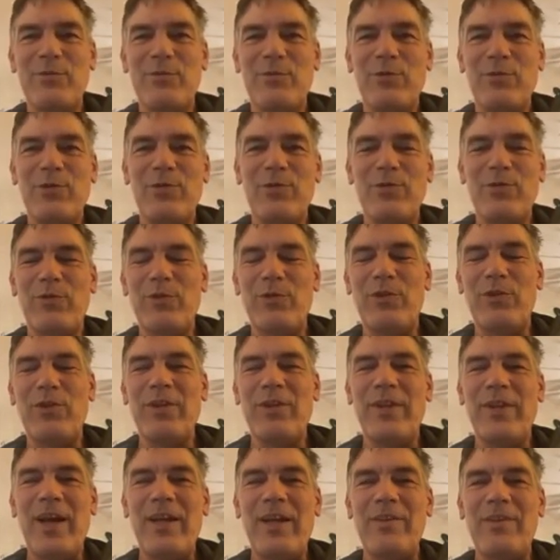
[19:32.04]

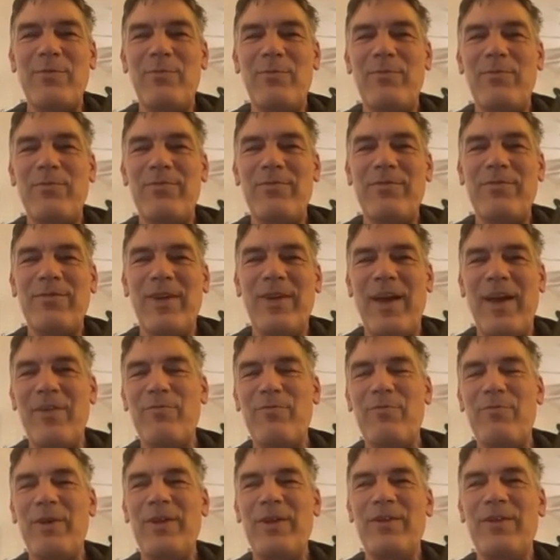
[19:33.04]
wouldn't that
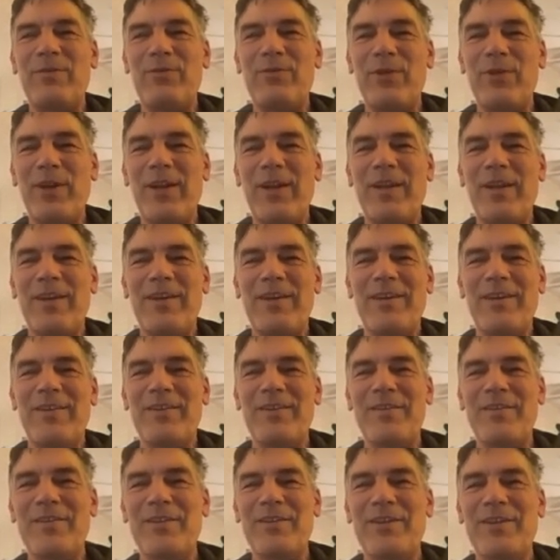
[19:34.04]
have been
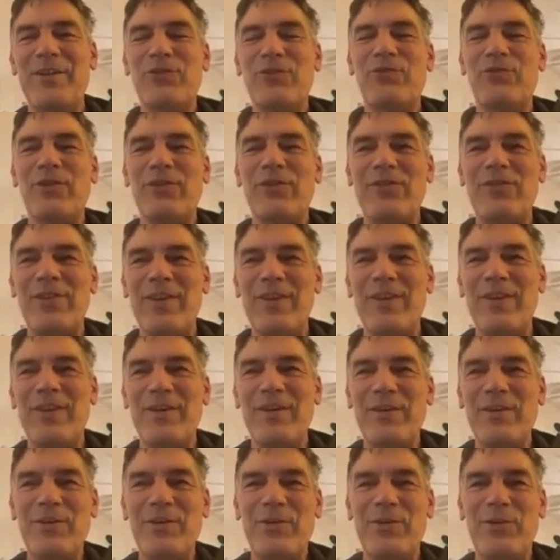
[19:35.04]
really
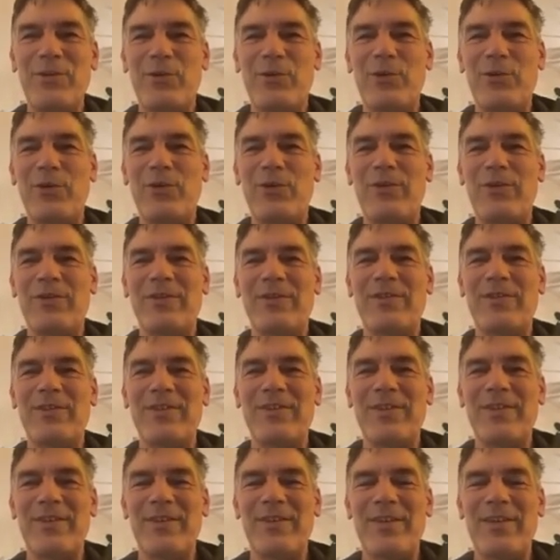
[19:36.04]
interesting or
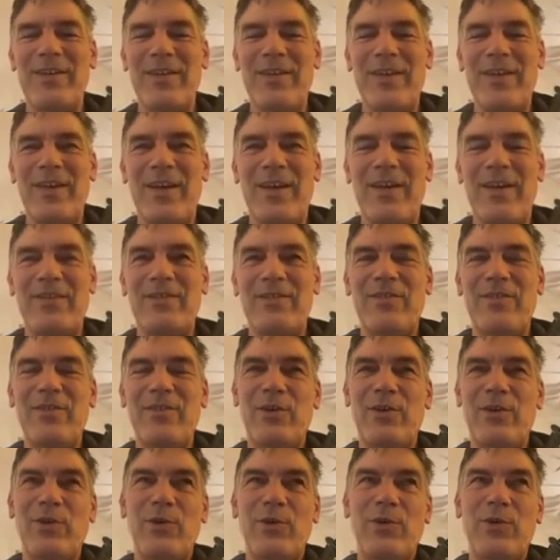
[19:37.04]
and
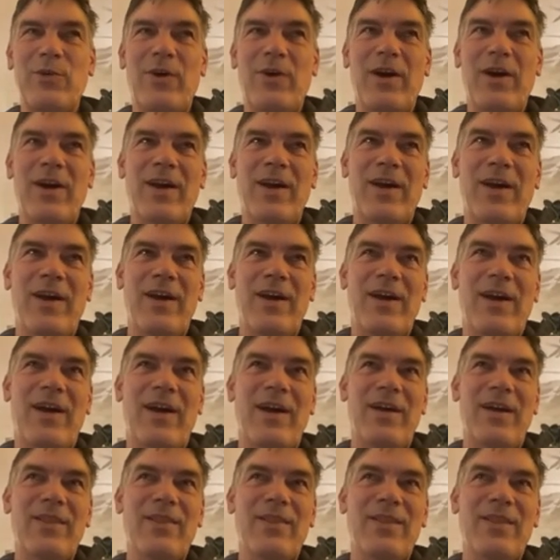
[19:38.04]
so
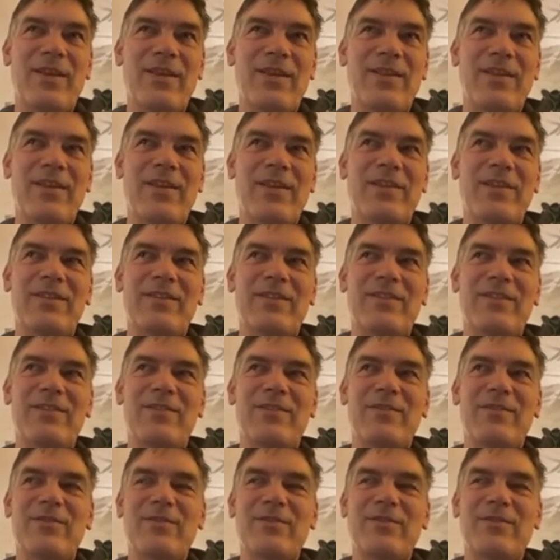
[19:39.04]
i think that
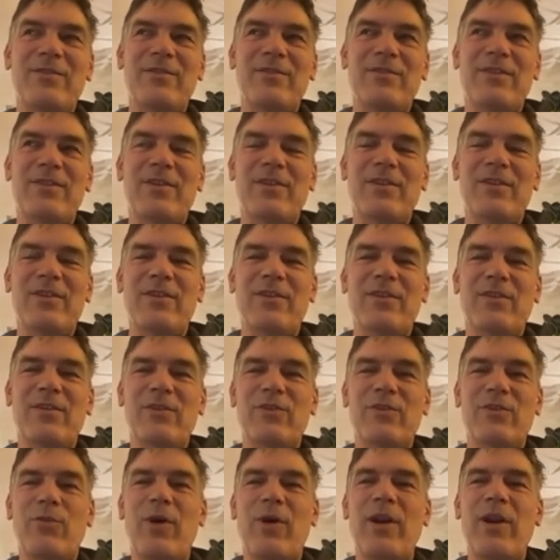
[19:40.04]

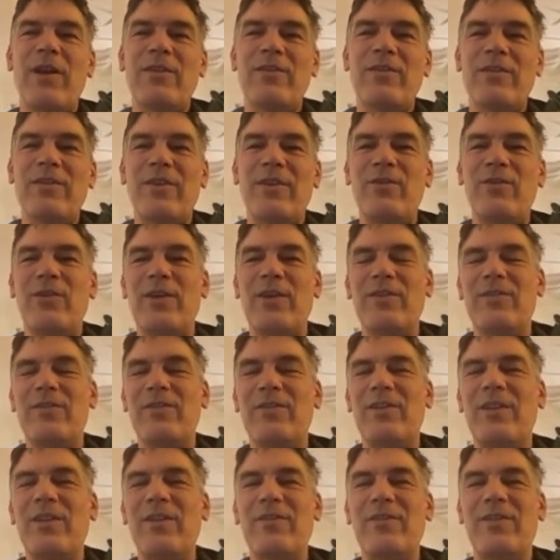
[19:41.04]
on the one hand side, you can
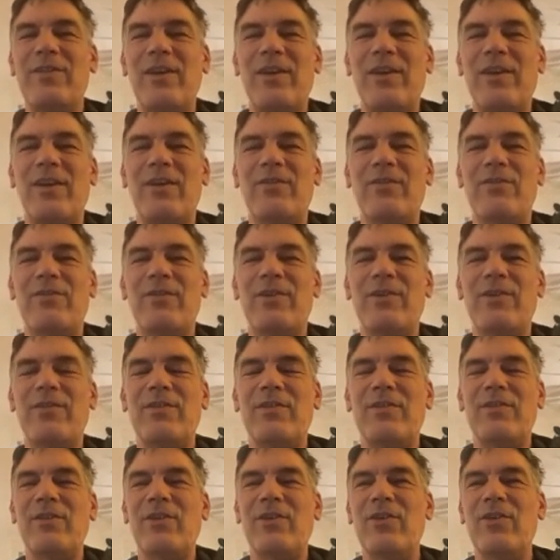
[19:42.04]
see it as taking a
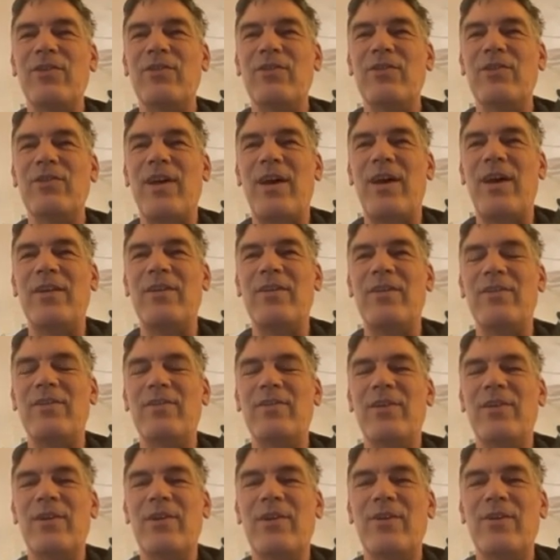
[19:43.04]
risk. The other side
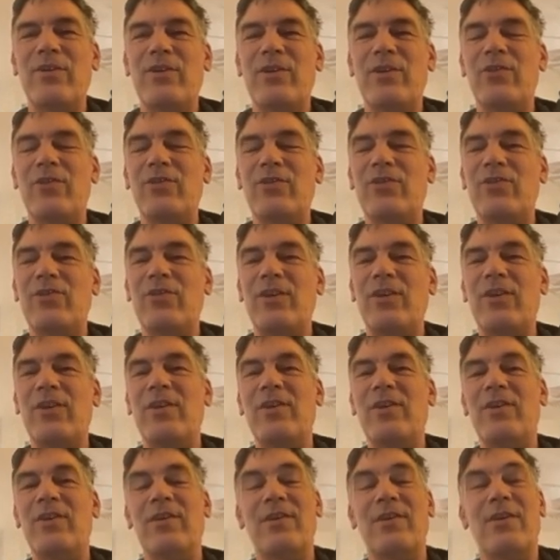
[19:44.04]
is you can just
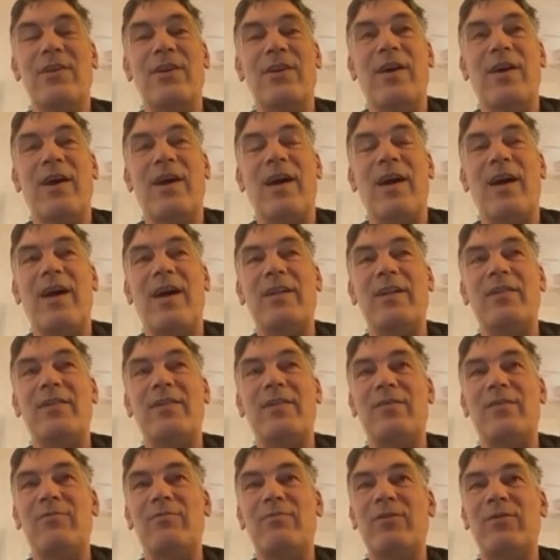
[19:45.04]
seeing at,
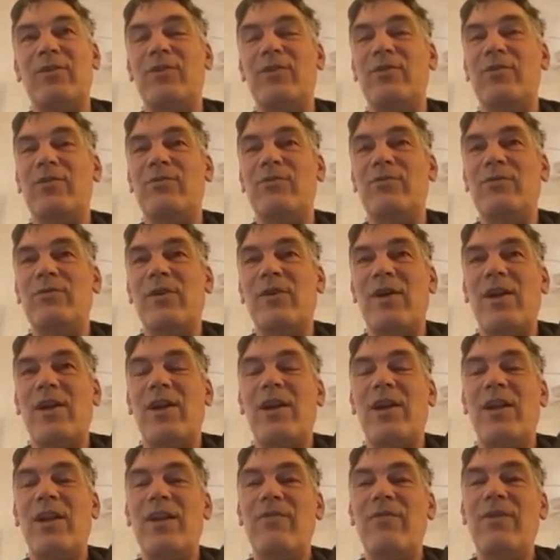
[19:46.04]
you know,
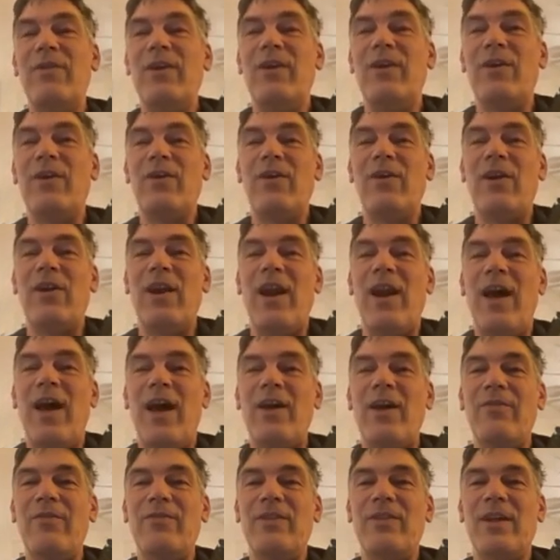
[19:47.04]
living a
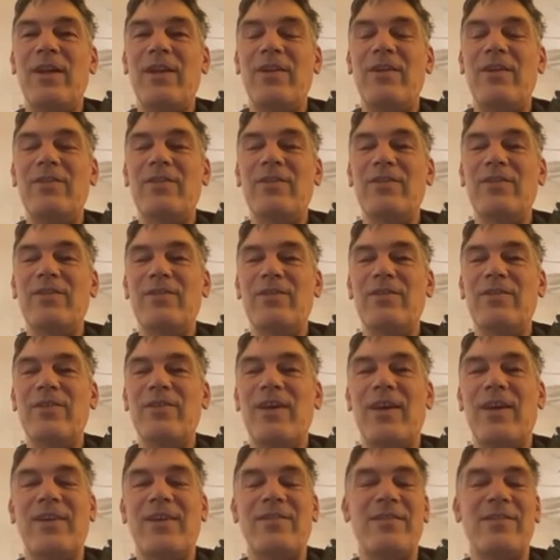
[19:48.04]
life that is
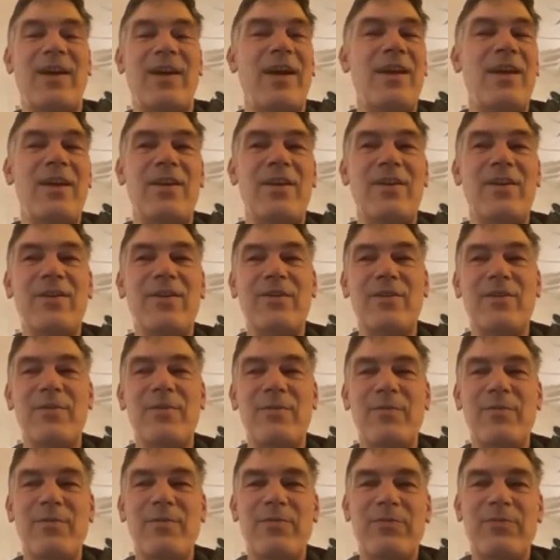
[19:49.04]
exciting.
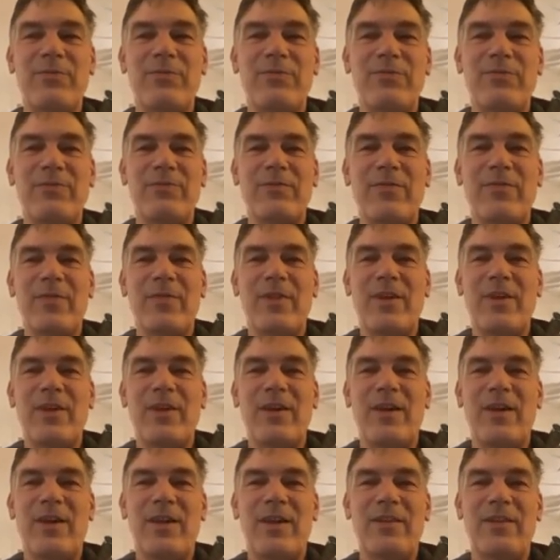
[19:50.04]

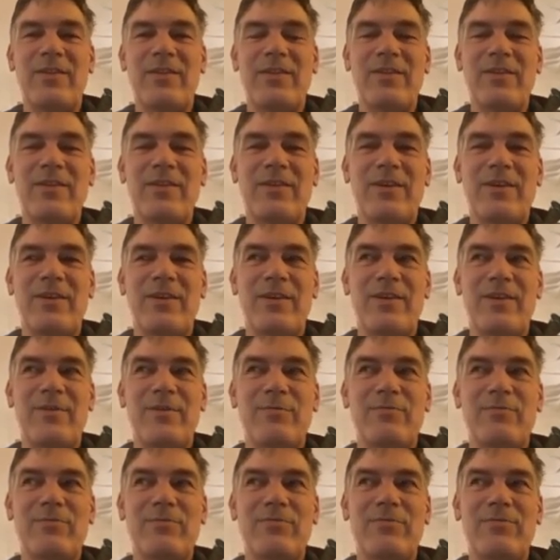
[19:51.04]
And
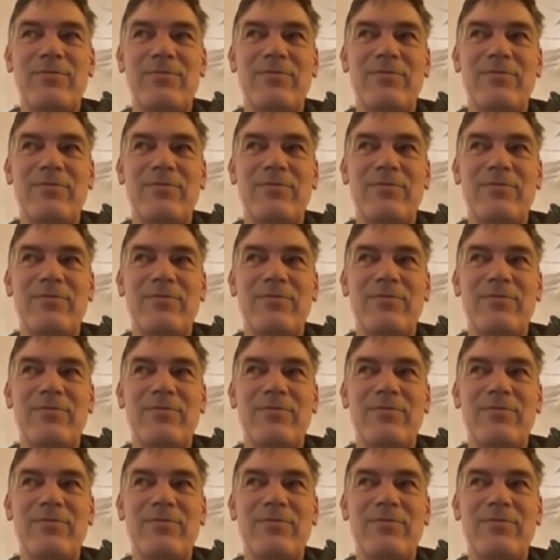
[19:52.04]
um,